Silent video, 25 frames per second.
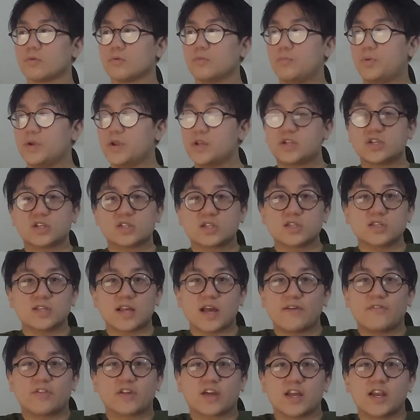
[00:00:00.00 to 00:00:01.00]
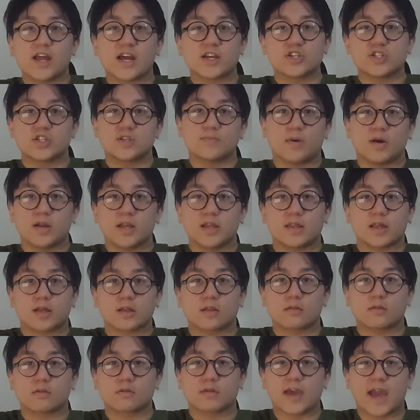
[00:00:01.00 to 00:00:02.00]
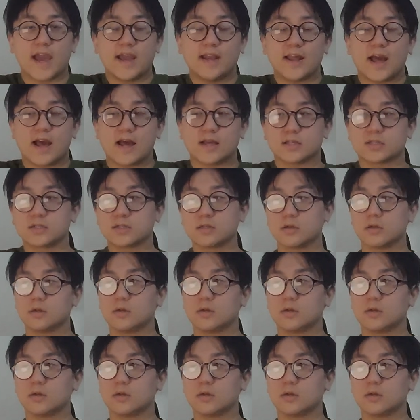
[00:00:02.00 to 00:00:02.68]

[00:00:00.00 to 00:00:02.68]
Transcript: but he just doesn't have the connections and money that Kane has.